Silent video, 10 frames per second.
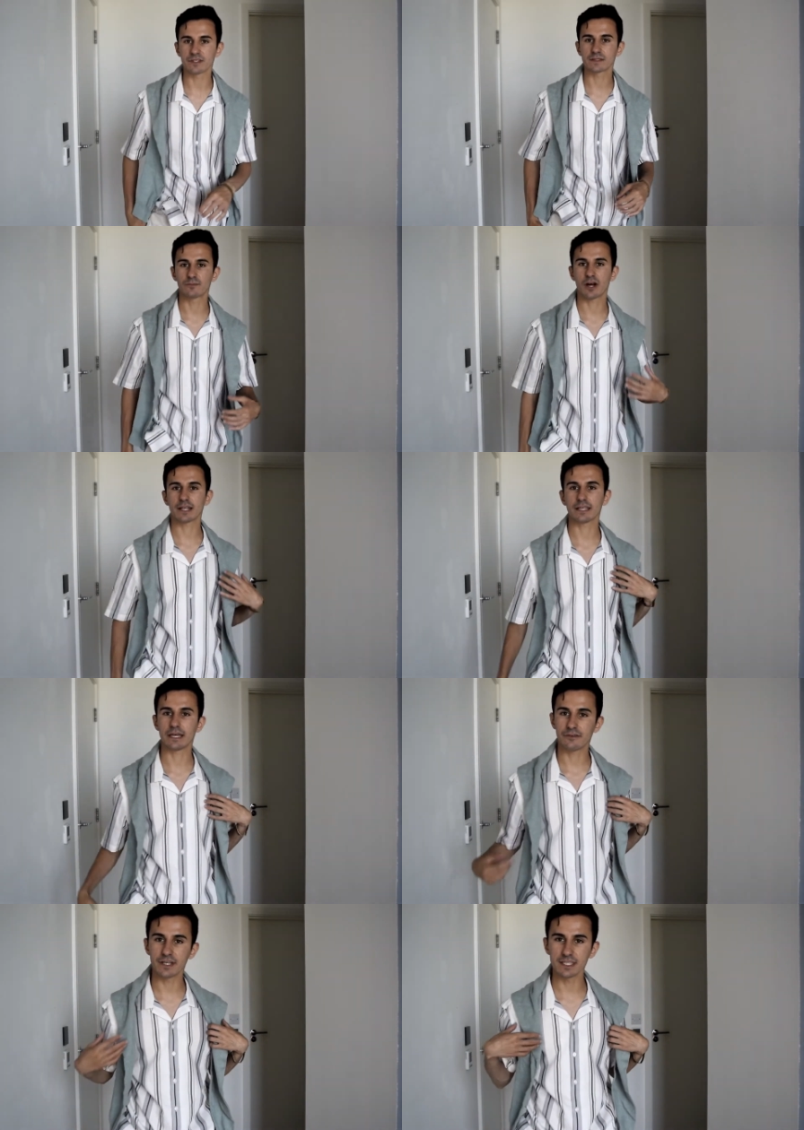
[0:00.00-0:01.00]
of this brand
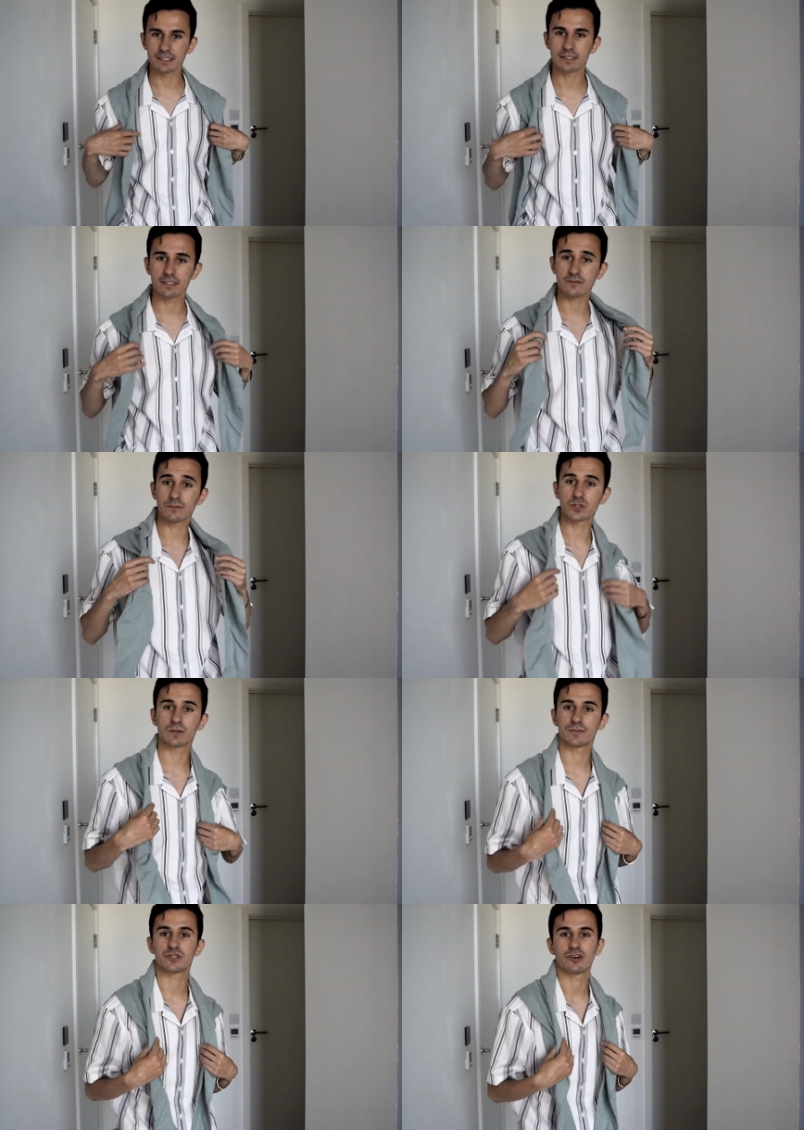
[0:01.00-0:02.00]
here is, and this is from
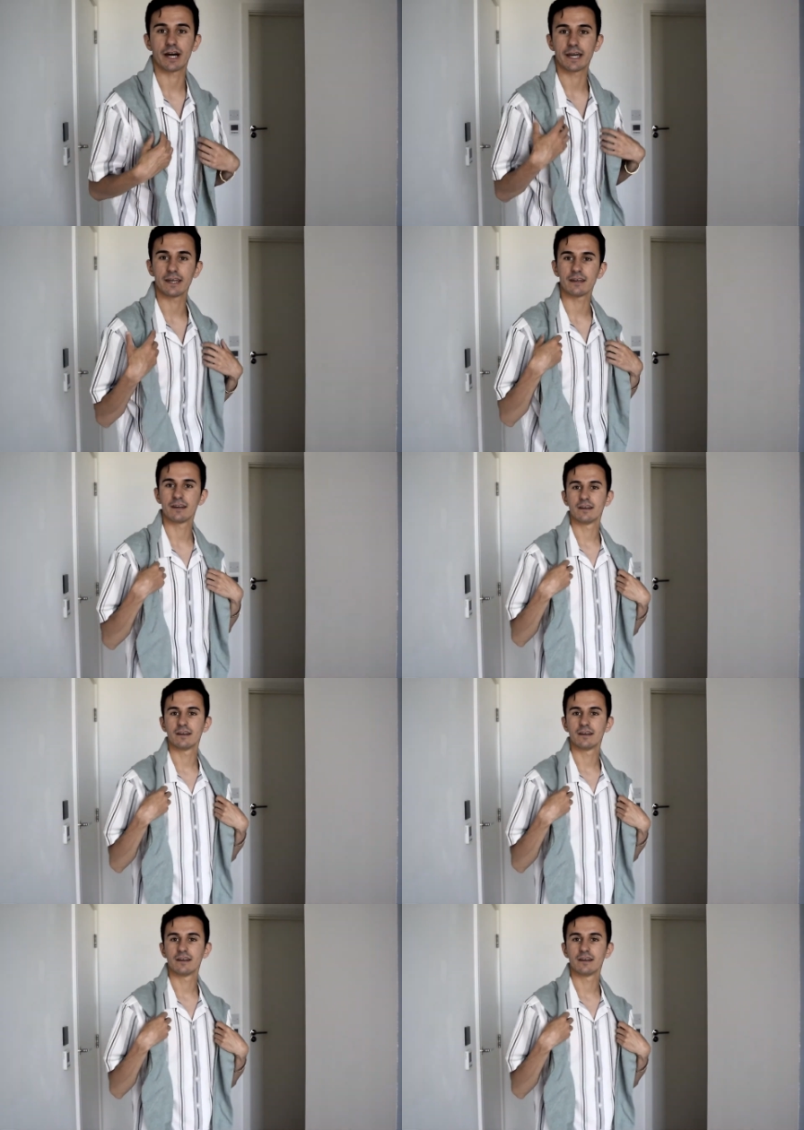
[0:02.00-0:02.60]
Superdry.